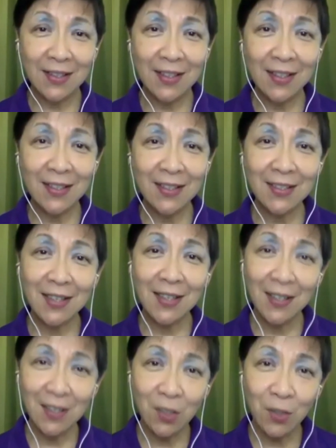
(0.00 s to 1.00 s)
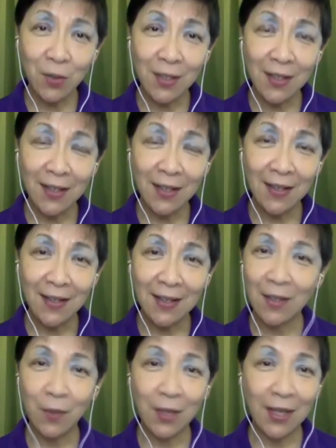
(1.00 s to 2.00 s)
It is history
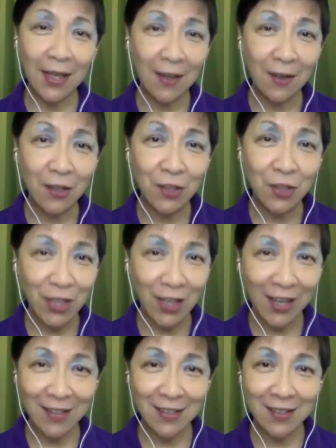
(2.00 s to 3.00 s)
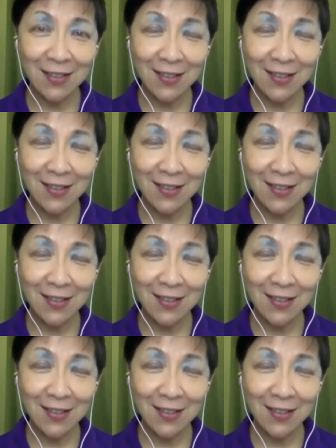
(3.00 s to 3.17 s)
that we cannot change.